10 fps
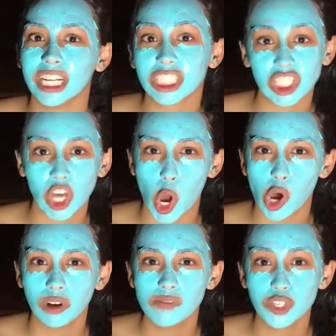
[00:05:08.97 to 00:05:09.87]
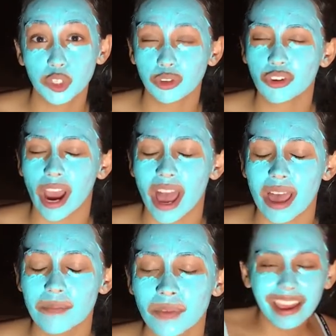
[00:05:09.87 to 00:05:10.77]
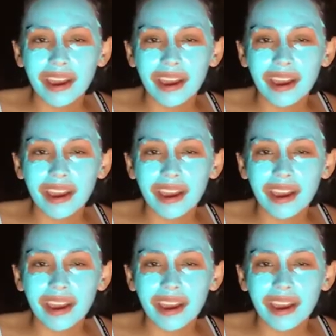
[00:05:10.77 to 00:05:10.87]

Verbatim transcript: Unsolved true crime.